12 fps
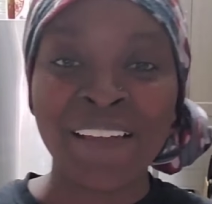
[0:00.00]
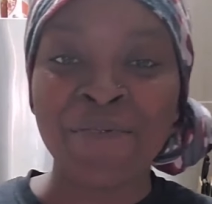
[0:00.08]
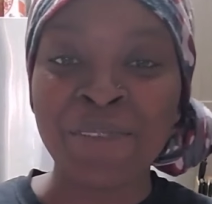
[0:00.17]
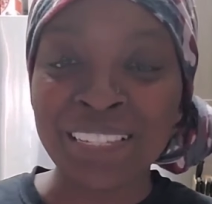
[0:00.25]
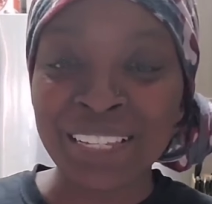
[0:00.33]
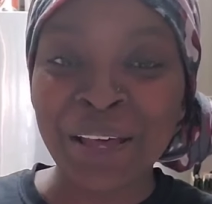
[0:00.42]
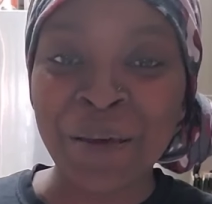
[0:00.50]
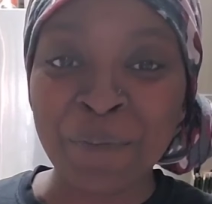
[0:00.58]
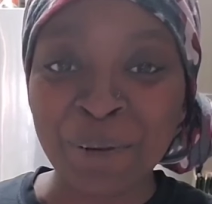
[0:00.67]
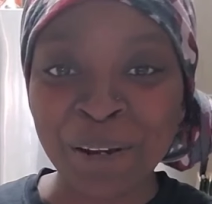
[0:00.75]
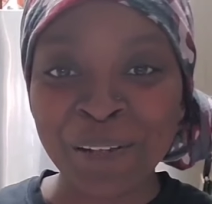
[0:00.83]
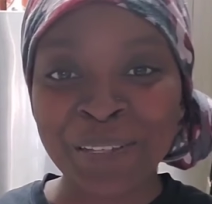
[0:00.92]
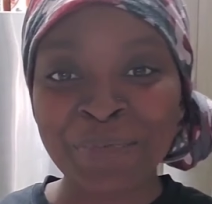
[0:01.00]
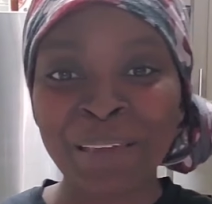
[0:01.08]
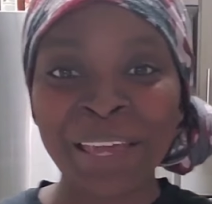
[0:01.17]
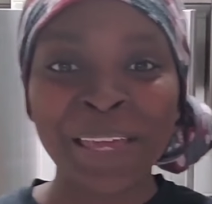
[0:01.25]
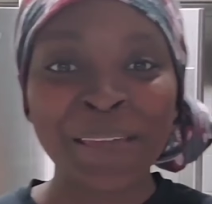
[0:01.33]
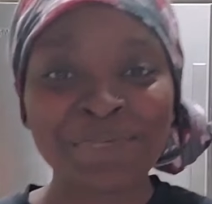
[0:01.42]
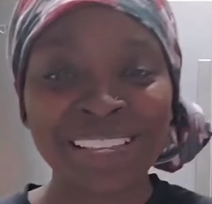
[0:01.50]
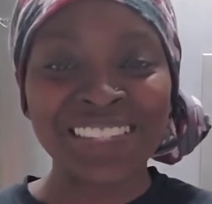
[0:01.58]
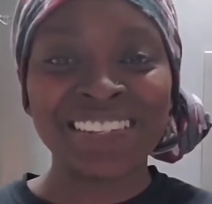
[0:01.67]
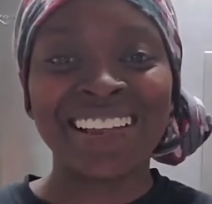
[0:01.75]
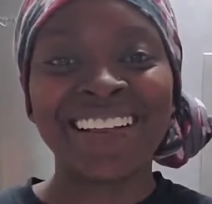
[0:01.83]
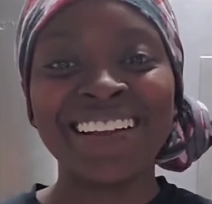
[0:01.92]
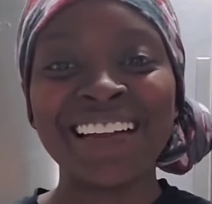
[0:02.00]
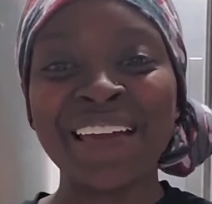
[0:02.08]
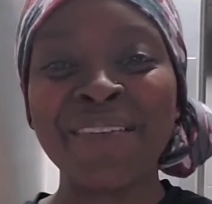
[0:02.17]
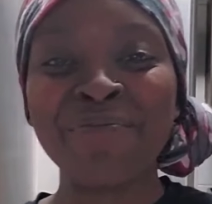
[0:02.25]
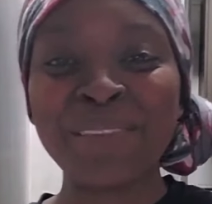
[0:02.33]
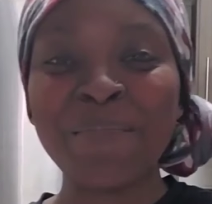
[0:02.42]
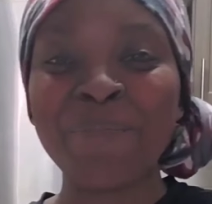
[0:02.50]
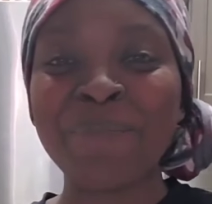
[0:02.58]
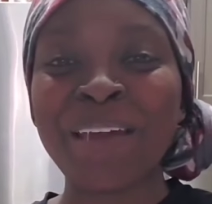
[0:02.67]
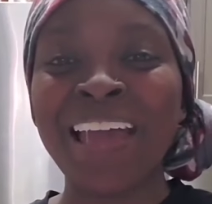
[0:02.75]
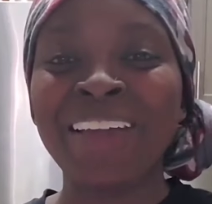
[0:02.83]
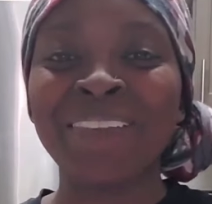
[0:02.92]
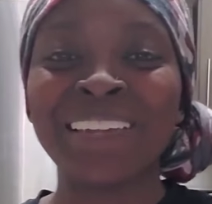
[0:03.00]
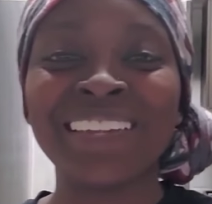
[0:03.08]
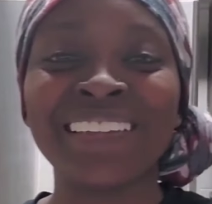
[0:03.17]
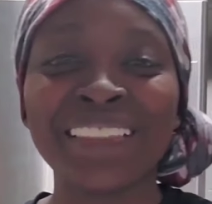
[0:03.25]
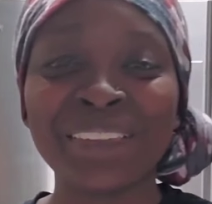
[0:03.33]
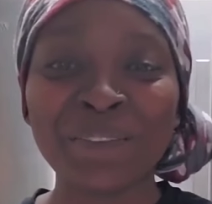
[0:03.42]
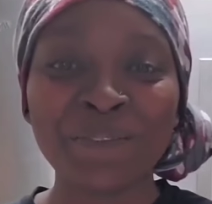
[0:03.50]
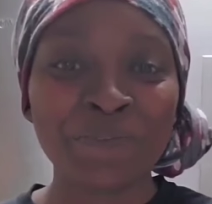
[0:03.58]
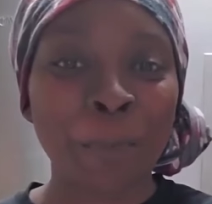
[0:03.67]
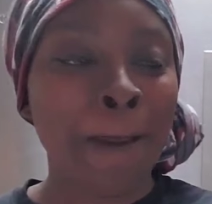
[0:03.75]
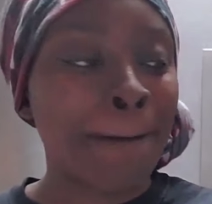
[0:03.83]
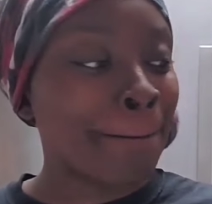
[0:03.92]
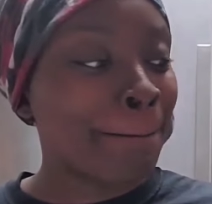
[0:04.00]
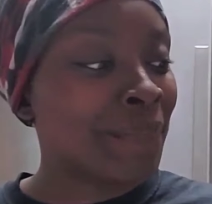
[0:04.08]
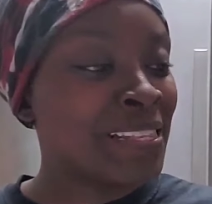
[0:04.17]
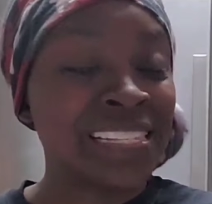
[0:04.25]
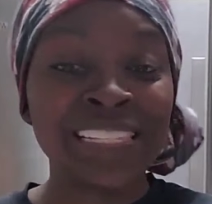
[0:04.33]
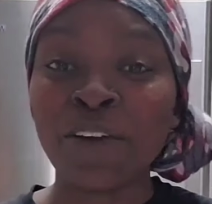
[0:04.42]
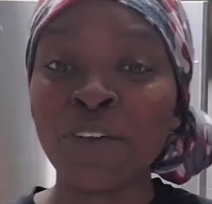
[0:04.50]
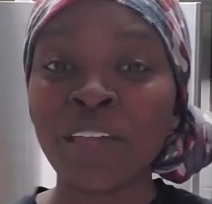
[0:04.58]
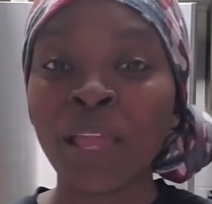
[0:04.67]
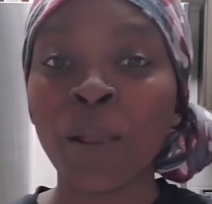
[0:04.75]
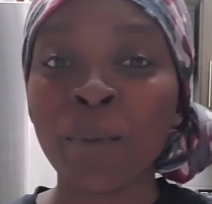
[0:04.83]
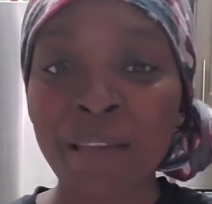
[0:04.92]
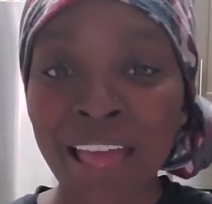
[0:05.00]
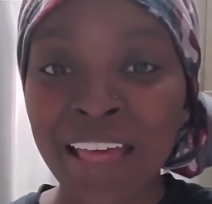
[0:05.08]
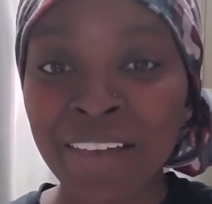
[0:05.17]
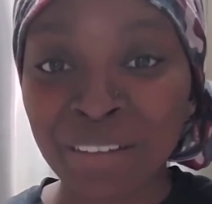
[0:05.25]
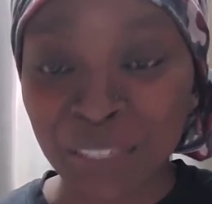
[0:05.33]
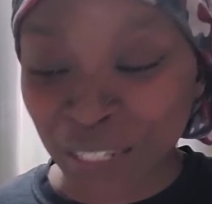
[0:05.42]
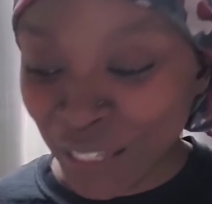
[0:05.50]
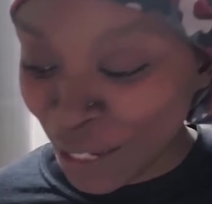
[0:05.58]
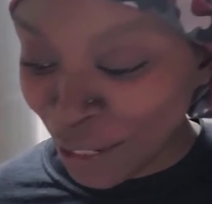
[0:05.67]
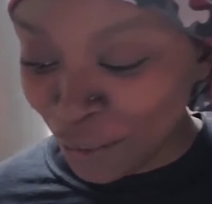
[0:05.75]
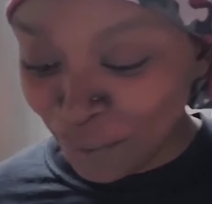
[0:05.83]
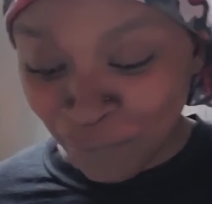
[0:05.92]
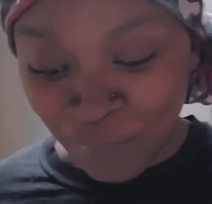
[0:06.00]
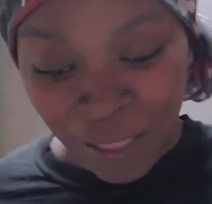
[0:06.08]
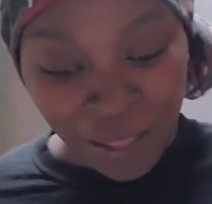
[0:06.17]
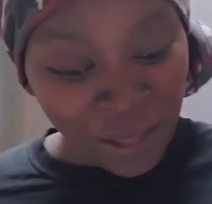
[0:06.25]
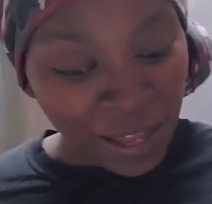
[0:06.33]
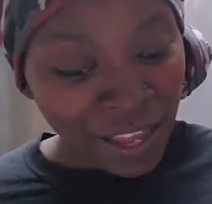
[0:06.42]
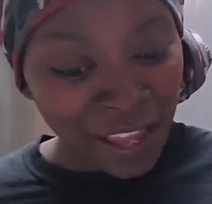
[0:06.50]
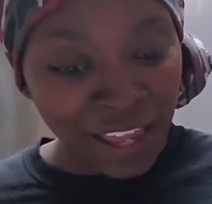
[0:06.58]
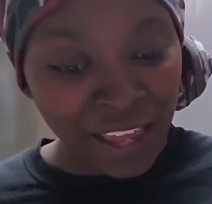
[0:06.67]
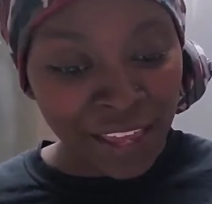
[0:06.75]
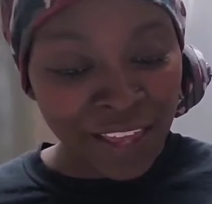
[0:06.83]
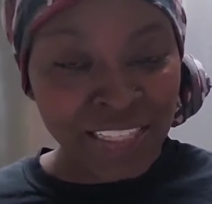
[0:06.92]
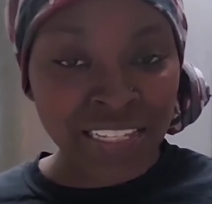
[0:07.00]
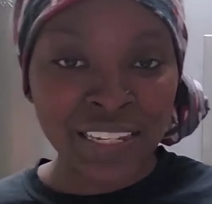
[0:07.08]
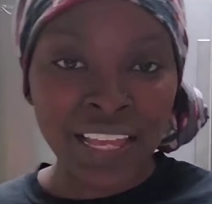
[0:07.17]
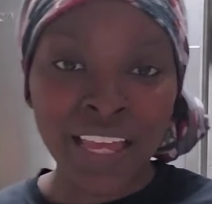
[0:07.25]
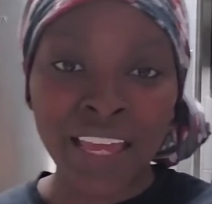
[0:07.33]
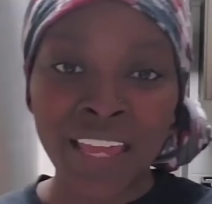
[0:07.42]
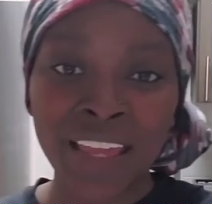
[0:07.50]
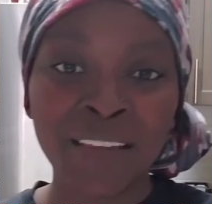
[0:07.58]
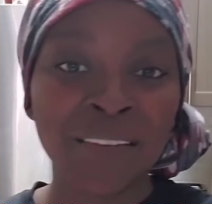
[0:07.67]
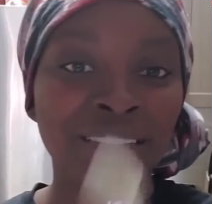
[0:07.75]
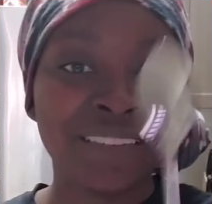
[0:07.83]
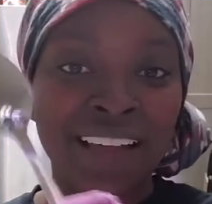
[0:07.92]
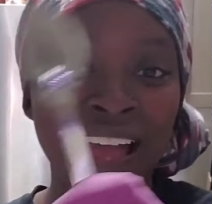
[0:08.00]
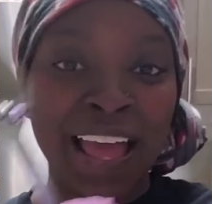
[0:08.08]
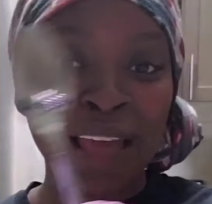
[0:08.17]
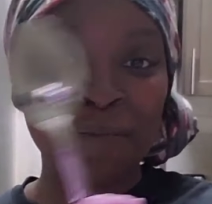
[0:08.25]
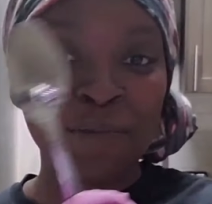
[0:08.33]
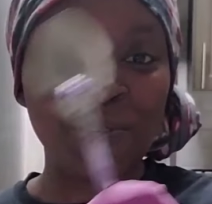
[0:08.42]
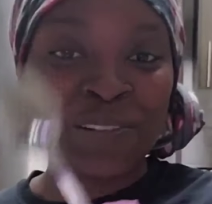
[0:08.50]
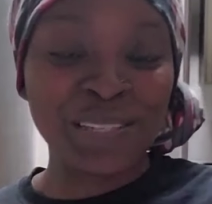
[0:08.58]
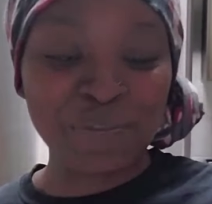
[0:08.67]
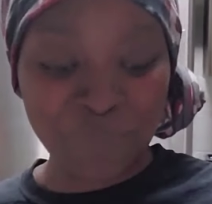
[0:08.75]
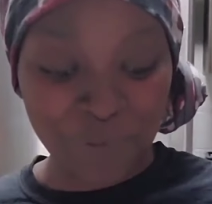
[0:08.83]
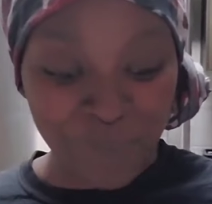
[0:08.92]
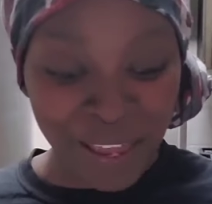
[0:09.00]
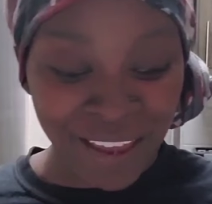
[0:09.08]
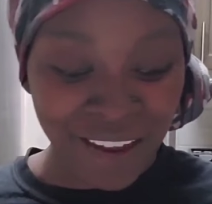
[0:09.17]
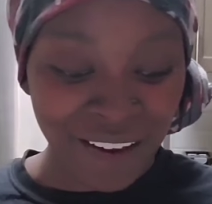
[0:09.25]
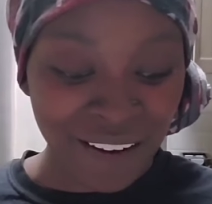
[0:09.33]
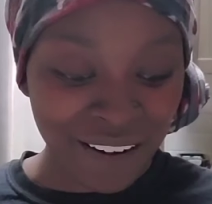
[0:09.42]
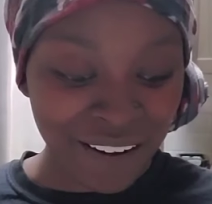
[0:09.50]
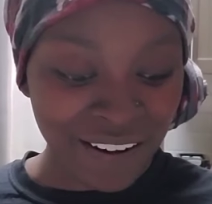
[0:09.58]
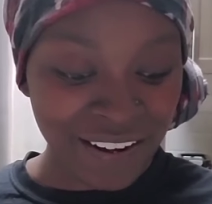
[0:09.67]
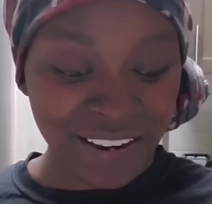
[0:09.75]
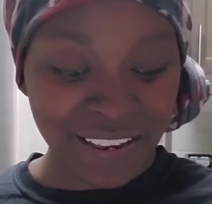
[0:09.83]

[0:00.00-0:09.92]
What's up, Pearls babes? It's your girl Ebony back with another self-care bag video. And today I'm going to prepare